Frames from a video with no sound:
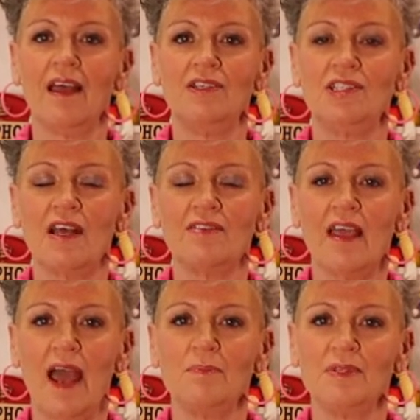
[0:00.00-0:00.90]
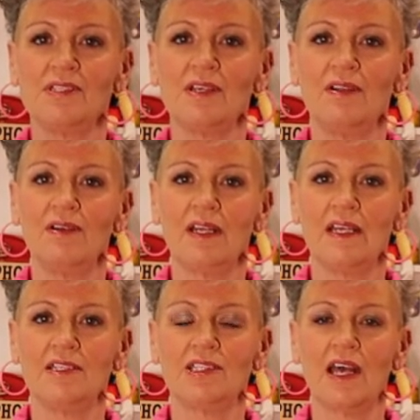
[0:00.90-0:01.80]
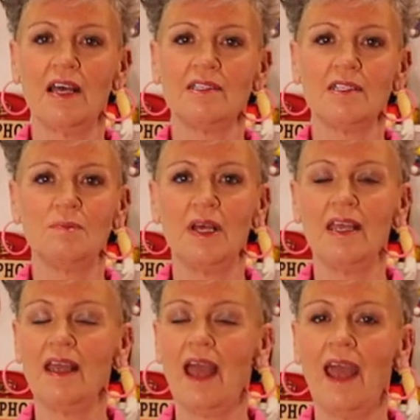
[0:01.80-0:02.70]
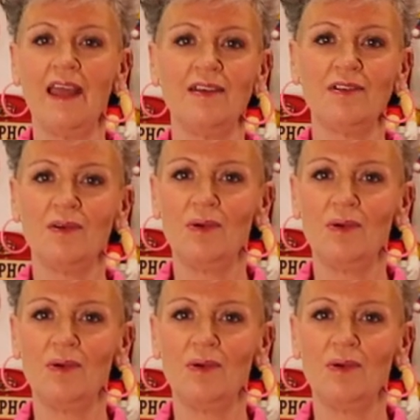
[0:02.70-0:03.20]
just absolutely enchanted me and